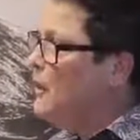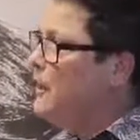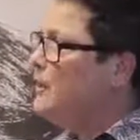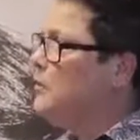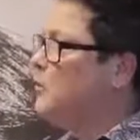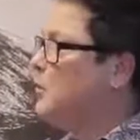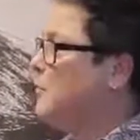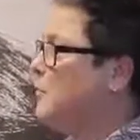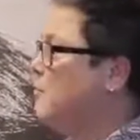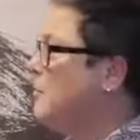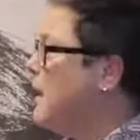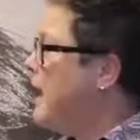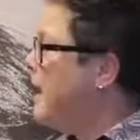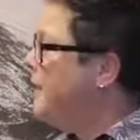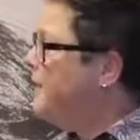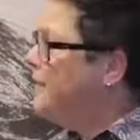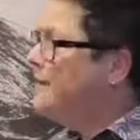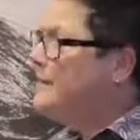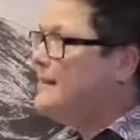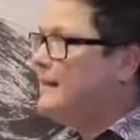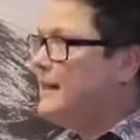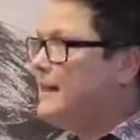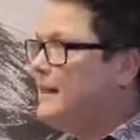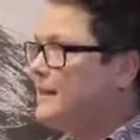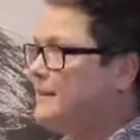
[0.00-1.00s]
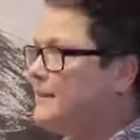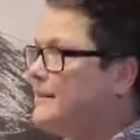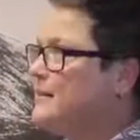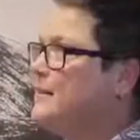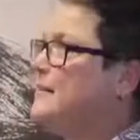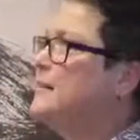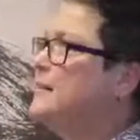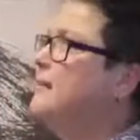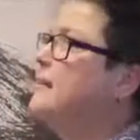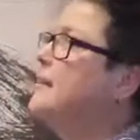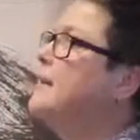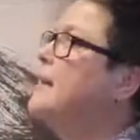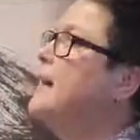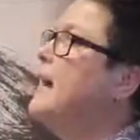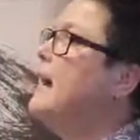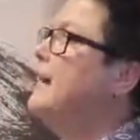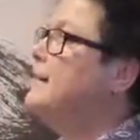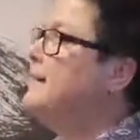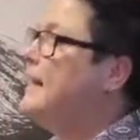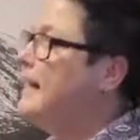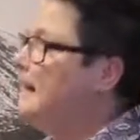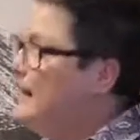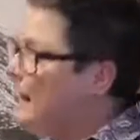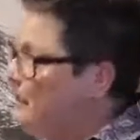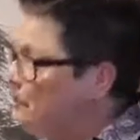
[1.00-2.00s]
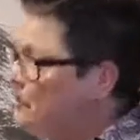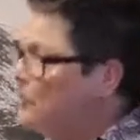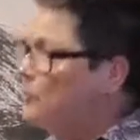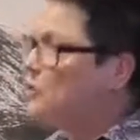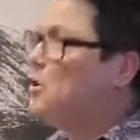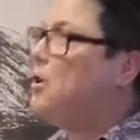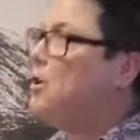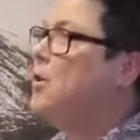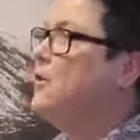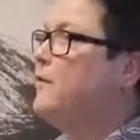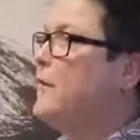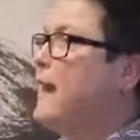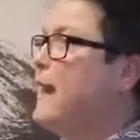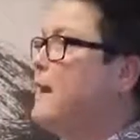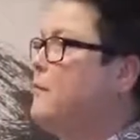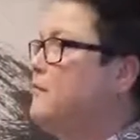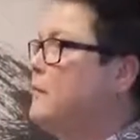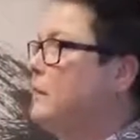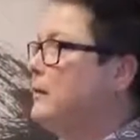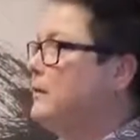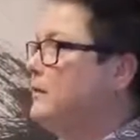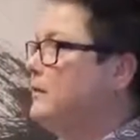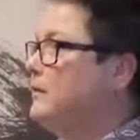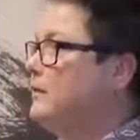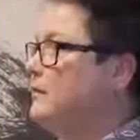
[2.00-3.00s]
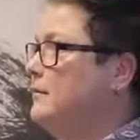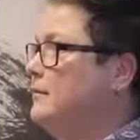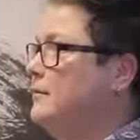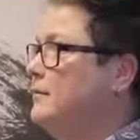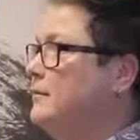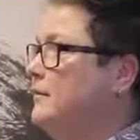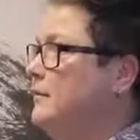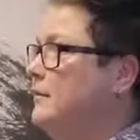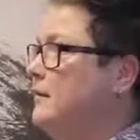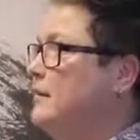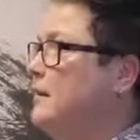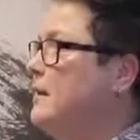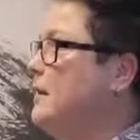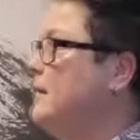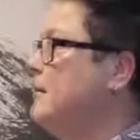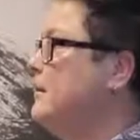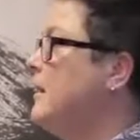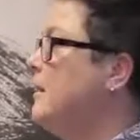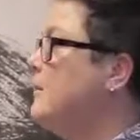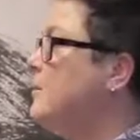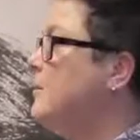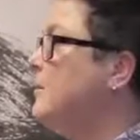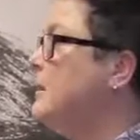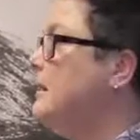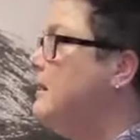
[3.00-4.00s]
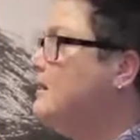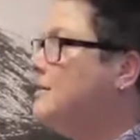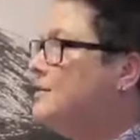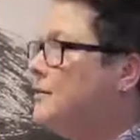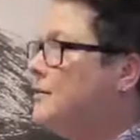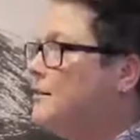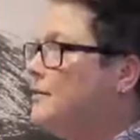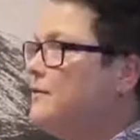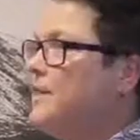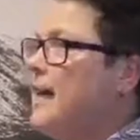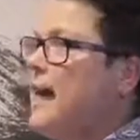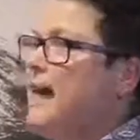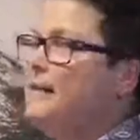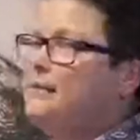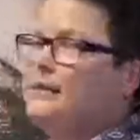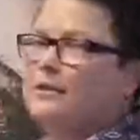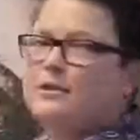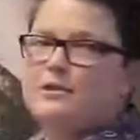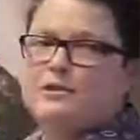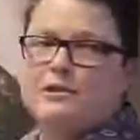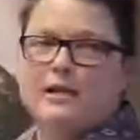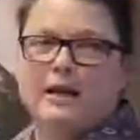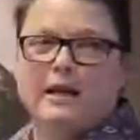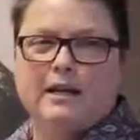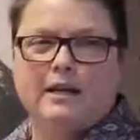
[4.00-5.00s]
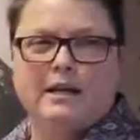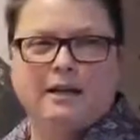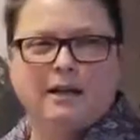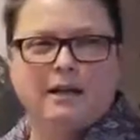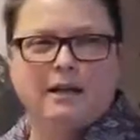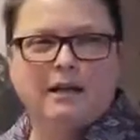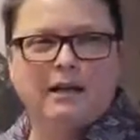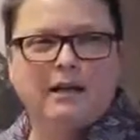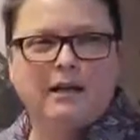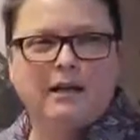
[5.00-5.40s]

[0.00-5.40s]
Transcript: it or buy the disc, and then install that one. Not only is there that, there's like,